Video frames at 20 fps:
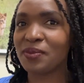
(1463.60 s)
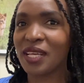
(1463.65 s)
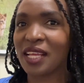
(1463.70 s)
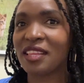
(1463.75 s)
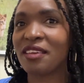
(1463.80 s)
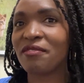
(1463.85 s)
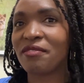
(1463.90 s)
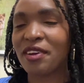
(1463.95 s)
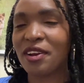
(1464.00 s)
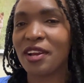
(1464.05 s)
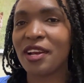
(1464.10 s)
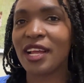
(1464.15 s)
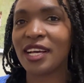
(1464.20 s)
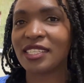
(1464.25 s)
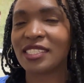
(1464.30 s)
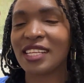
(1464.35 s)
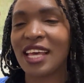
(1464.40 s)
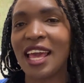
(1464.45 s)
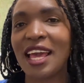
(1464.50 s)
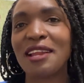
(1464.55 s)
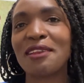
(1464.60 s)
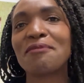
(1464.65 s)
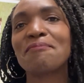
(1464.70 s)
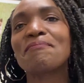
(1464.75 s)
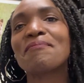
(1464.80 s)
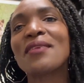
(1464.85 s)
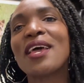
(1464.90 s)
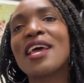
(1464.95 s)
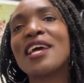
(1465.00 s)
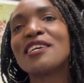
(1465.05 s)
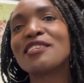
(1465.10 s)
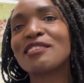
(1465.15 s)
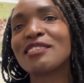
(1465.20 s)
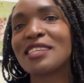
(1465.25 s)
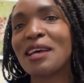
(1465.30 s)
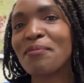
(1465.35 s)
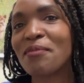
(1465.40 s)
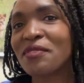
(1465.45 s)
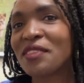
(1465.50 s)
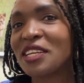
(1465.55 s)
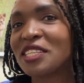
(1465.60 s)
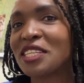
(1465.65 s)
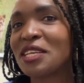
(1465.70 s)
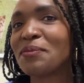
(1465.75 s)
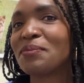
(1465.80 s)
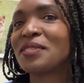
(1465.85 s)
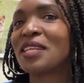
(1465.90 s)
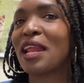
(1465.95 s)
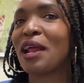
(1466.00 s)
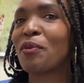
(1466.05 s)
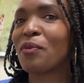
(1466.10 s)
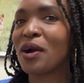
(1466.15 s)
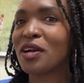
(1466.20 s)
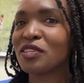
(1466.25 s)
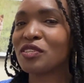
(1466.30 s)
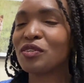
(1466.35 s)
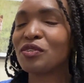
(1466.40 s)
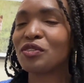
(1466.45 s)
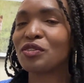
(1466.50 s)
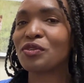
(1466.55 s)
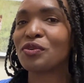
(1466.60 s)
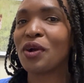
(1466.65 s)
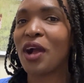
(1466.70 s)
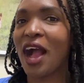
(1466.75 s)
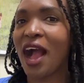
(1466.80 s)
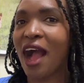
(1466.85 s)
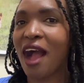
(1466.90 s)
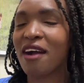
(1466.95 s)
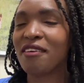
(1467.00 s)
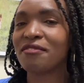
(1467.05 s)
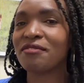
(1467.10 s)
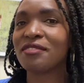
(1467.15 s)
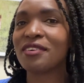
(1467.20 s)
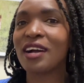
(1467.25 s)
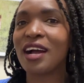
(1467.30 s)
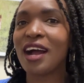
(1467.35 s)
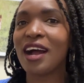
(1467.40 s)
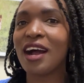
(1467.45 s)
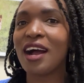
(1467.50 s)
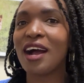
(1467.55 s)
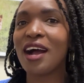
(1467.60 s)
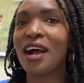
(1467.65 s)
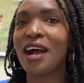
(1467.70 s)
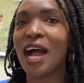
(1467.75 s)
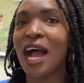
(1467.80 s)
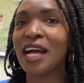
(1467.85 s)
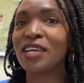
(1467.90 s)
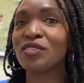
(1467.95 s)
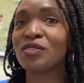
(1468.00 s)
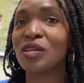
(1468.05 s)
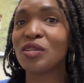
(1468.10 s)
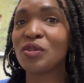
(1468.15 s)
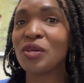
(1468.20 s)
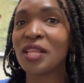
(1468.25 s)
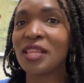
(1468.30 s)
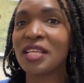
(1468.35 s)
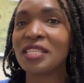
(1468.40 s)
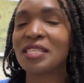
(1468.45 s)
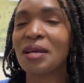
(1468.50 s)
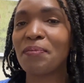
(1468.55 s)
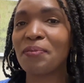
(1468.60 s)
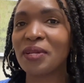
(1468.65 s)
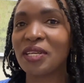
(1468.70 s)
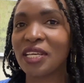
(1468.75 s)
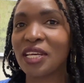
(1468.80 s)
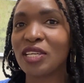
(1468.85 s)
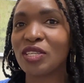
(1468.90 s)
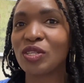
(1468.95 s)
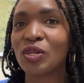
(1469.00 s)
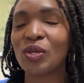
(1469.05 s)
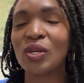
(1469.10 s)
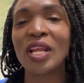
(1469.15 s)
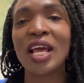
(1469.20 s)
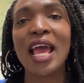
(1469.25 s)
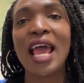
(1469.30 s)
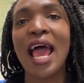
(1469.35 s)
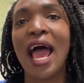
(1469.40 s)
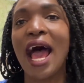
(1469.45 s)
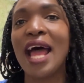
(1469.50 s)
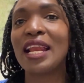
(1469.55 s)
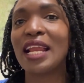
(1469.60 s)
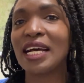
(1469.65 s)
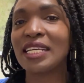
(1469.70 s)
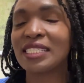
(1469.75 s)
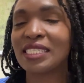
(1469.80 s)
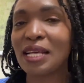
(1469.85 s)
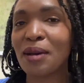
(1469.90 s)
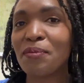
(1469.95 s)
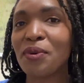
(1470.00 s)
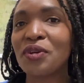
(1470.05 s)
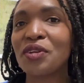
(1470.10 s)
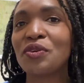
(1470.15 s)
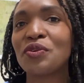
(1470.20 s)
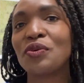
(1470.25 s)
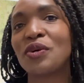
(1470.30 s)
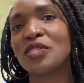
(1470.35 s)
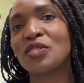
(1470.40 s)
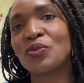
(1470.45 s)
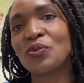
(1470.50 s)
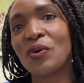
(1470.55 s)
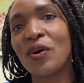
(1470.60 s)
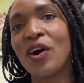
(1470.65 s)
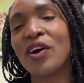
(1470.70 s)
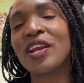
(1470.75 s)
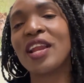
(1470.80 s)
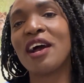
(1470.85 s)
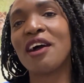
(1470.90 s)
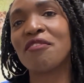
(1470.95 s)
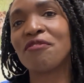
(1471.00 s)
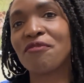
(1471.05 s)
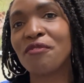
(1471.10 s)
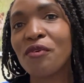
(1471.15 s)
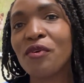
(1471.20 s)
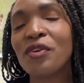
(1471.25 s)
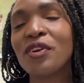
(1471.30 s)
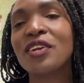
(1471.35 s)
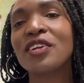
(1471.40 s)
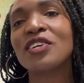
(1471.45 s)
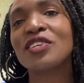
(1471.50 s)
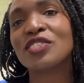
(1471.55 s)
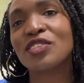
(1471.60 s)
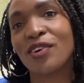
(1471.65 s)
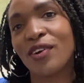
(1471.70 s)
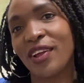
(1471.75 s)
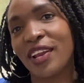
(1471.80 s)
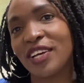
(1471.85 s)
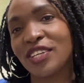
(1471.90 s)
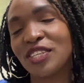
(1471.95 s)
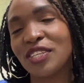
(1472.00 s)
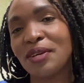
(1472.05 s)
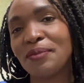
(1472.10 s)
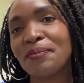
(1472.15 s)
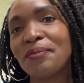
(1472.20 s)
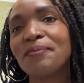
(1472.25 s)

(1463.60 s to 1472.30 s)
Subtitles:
at the very last end. So some of the tips that I want you to have as you're doing this application, and as somebody who has won a full scholarship